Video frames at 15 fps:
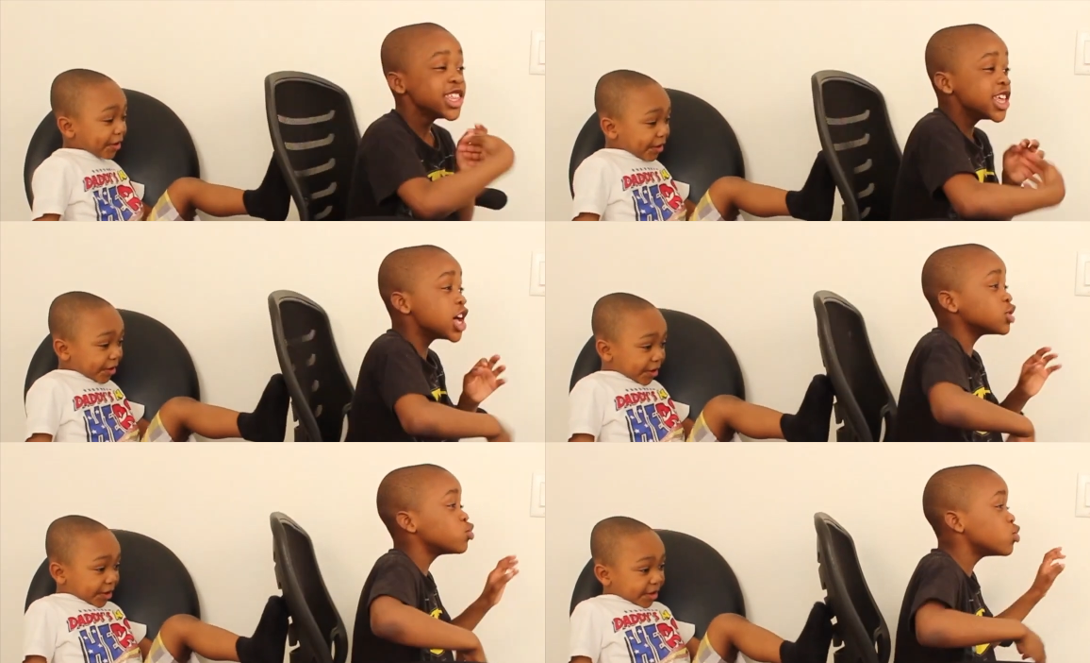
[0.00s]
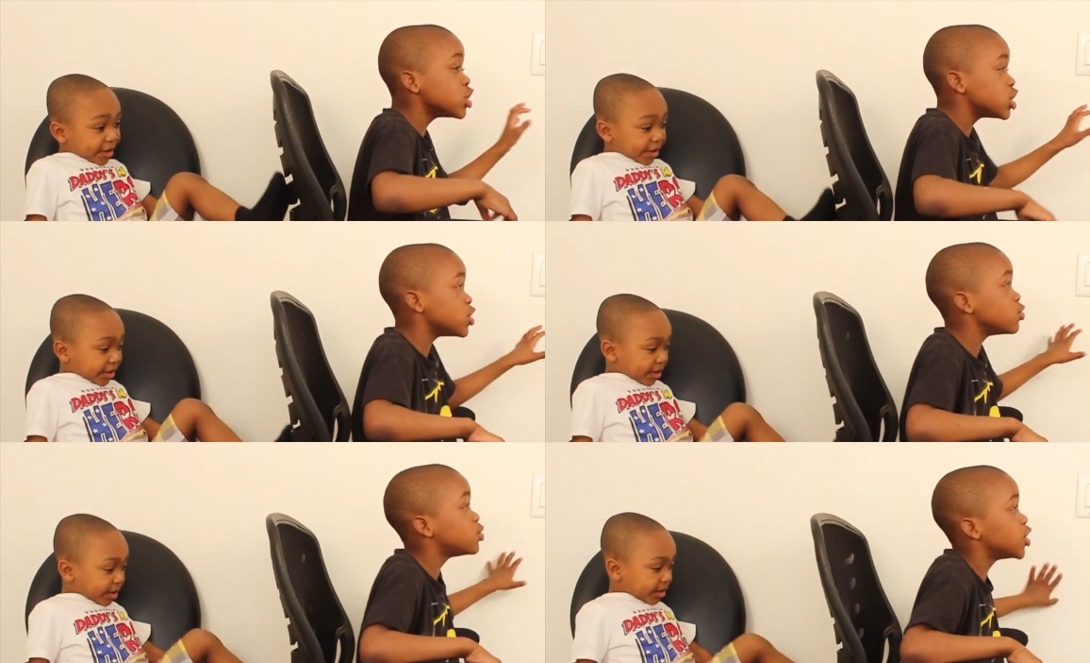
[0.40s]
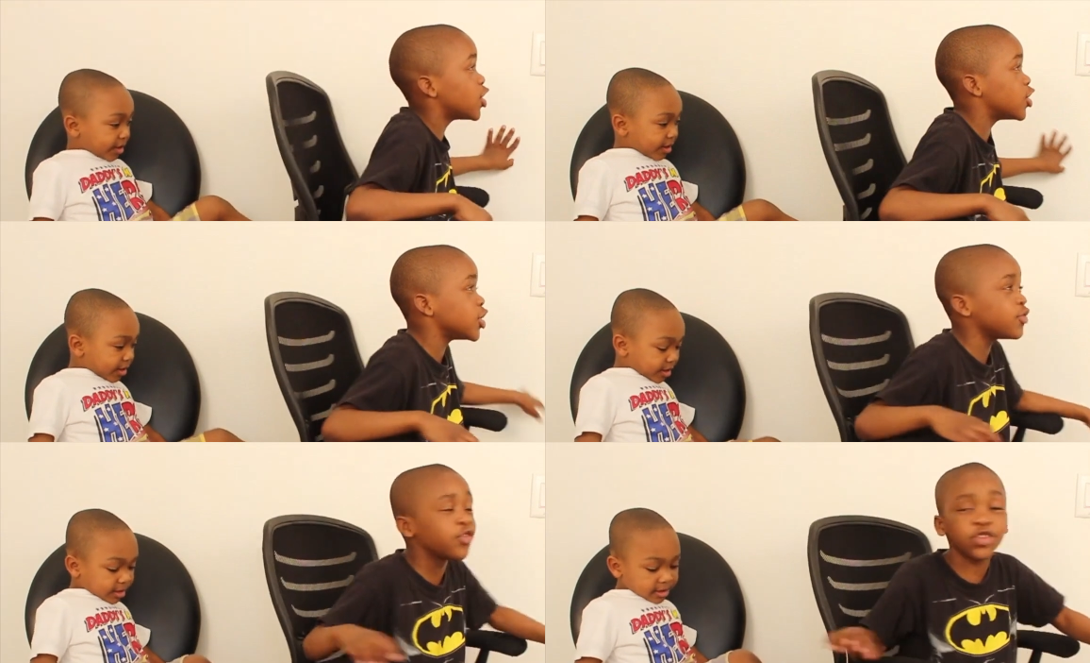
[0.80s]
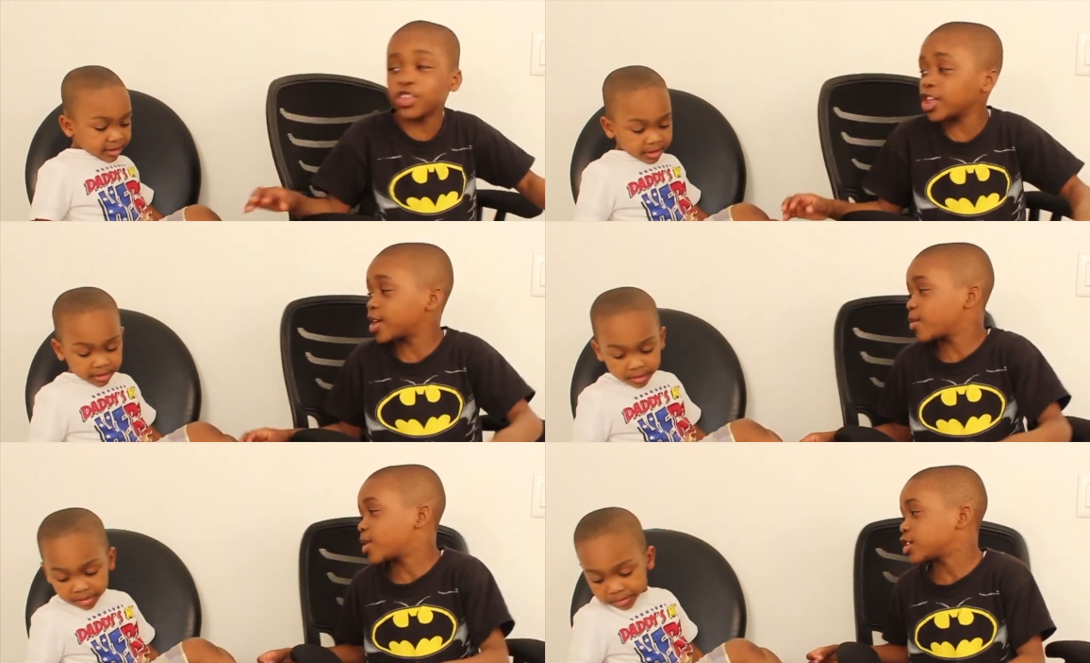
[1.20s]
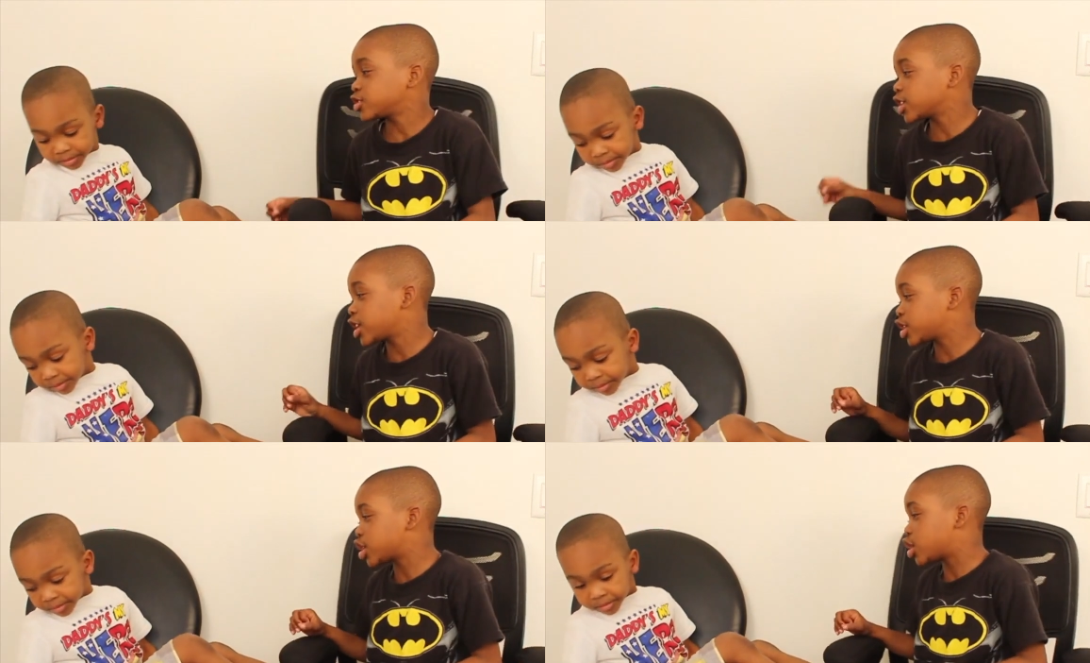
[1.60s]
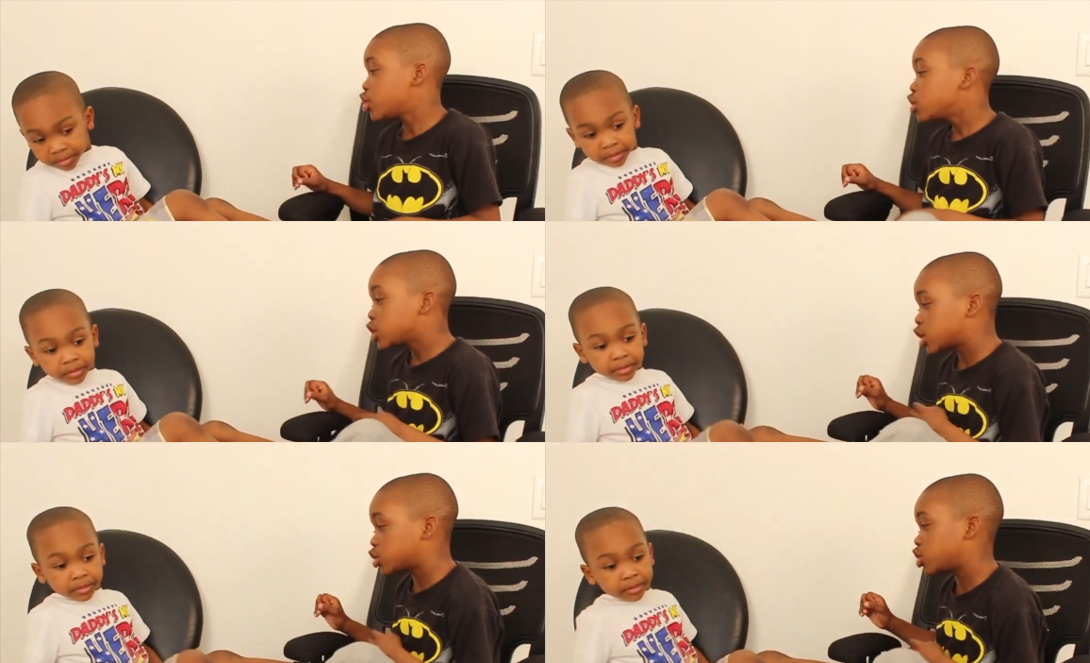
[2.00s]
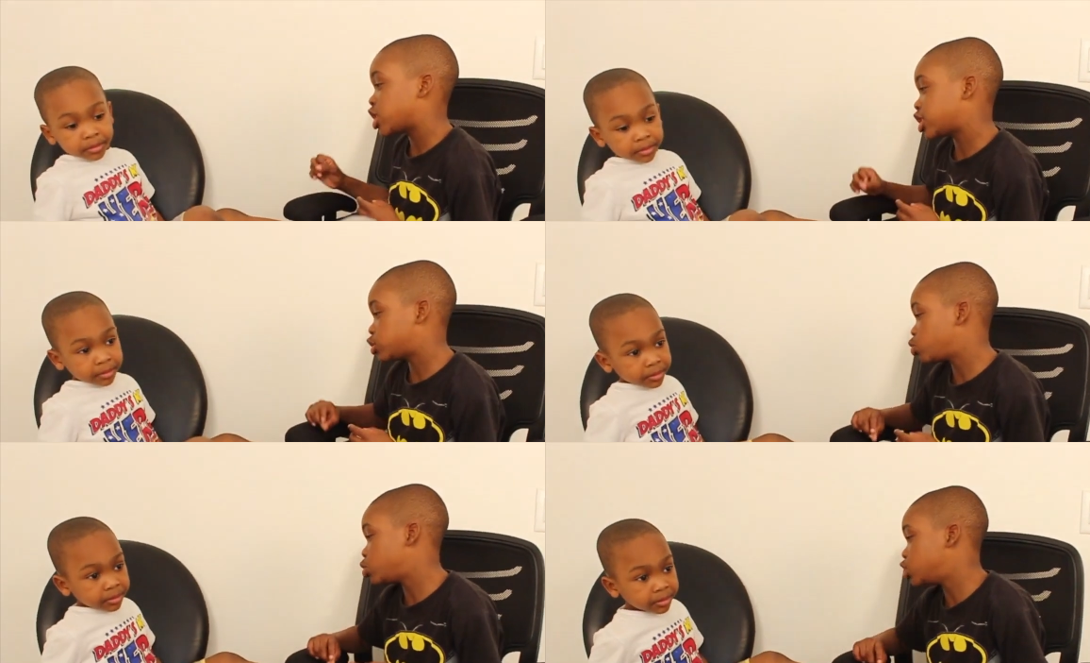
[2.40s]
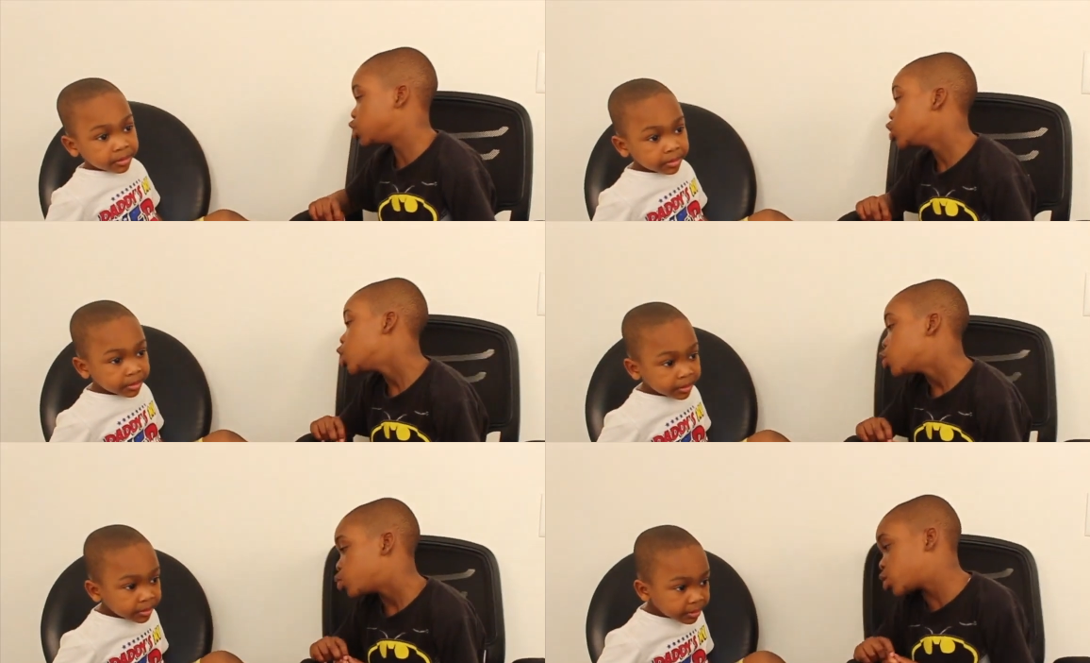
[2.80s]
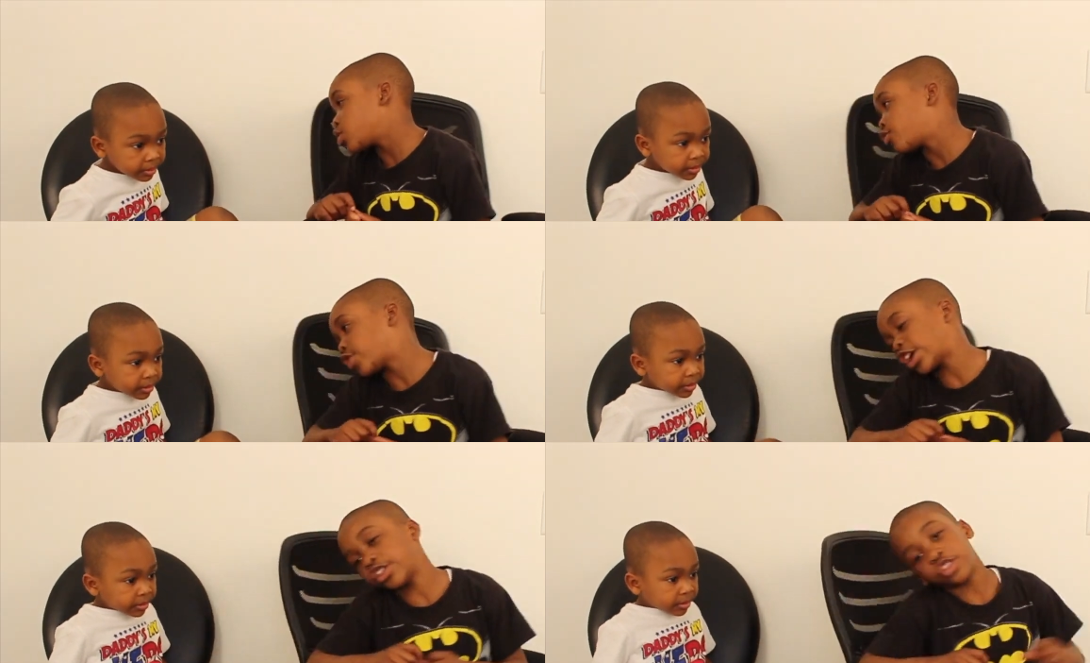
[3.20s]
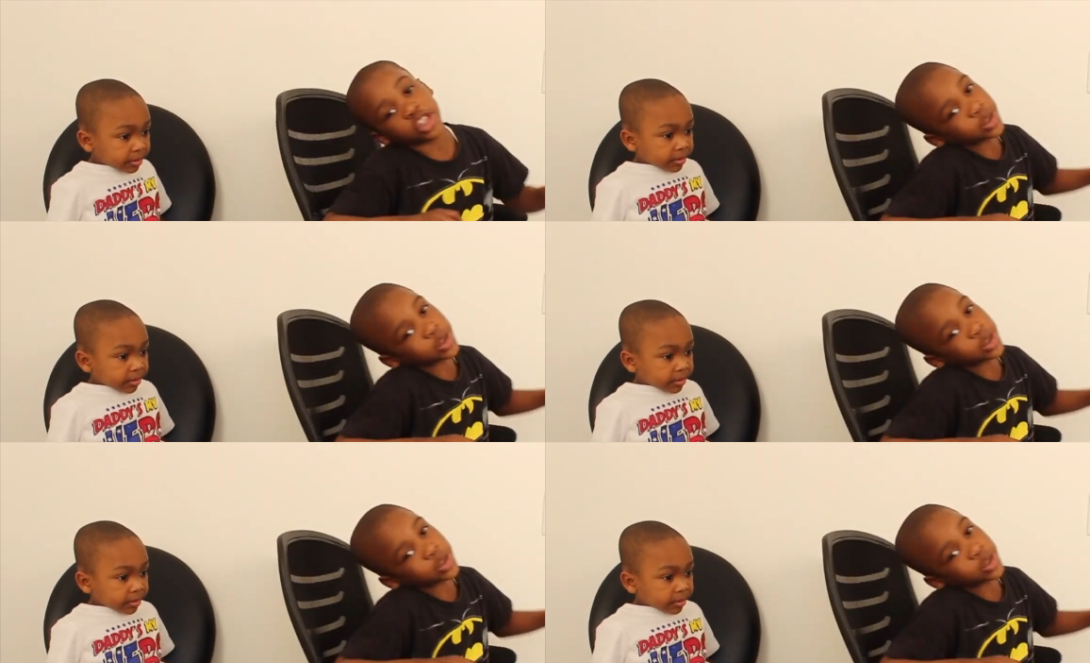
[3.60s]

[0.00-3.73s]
Speaker 1: Yes we do. Don't even think about saying no, because yes we do. We are fighting